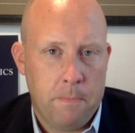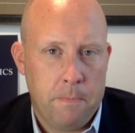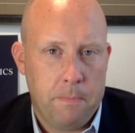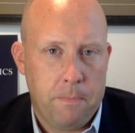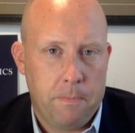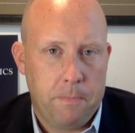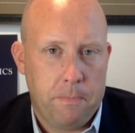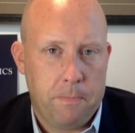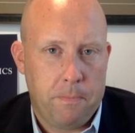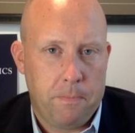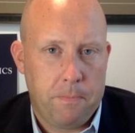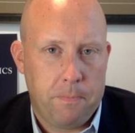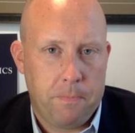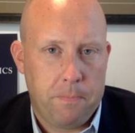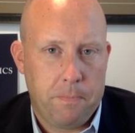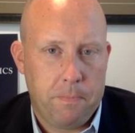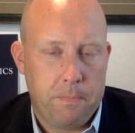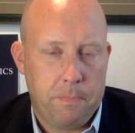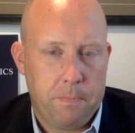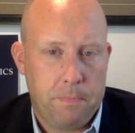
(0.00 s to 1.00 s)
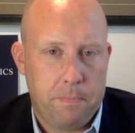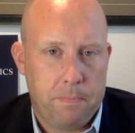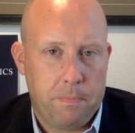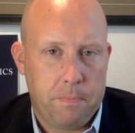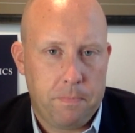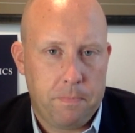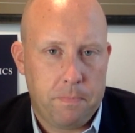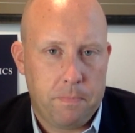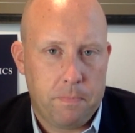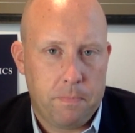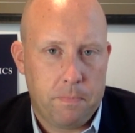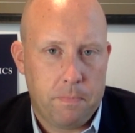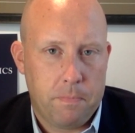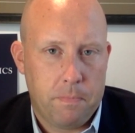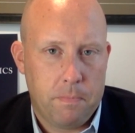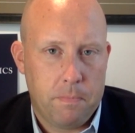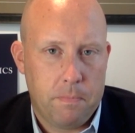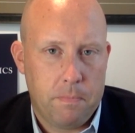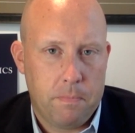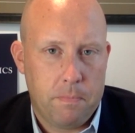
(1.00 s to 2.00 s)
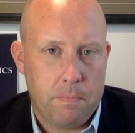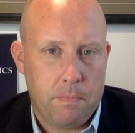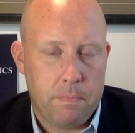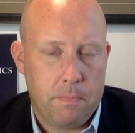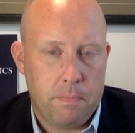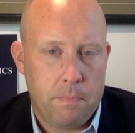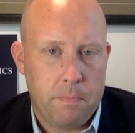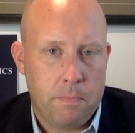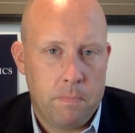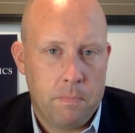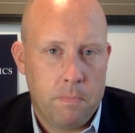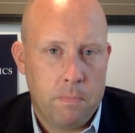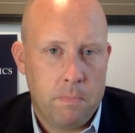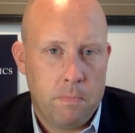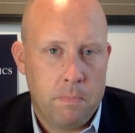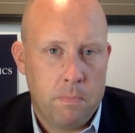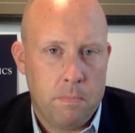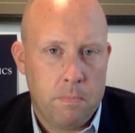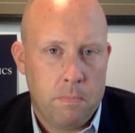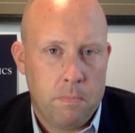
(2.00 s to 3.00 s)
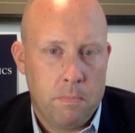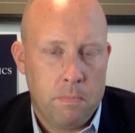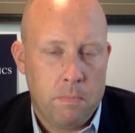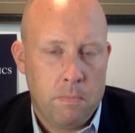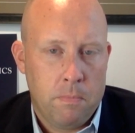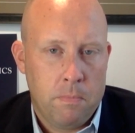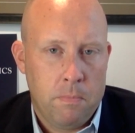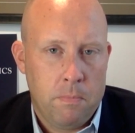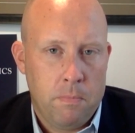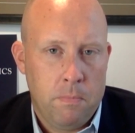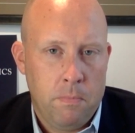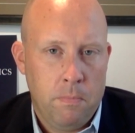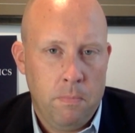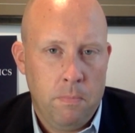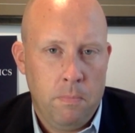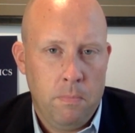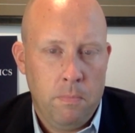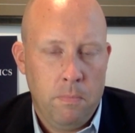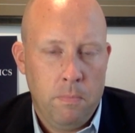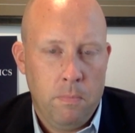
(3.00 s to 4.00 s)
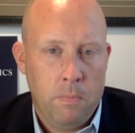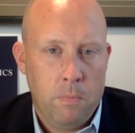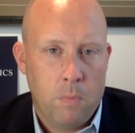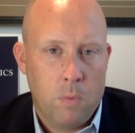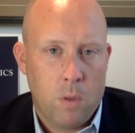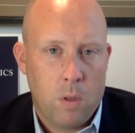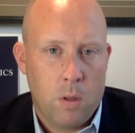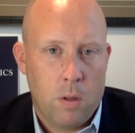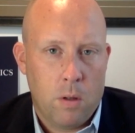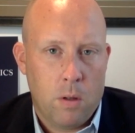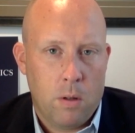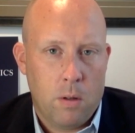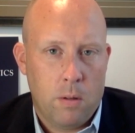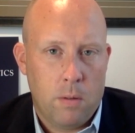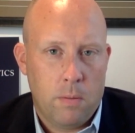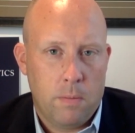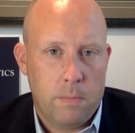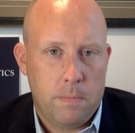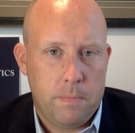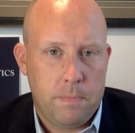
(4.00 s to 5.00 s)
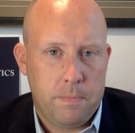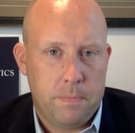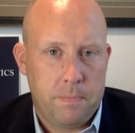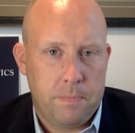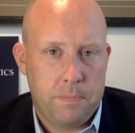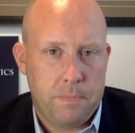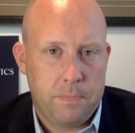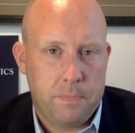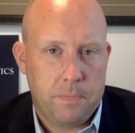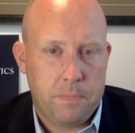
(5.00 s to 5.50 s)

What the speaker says: No words are spoken by the person on screen.